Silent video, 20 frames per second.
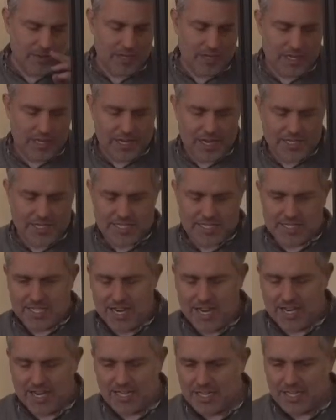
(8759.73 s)
you get it nice and
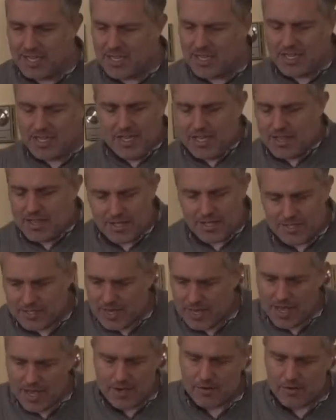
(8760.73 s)
tight. That's,
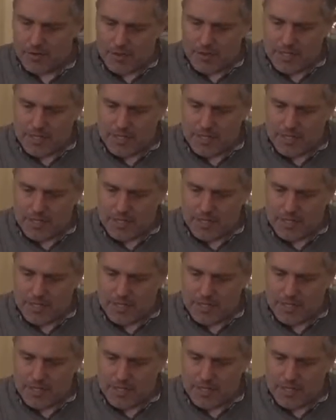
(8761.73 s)
I don't know,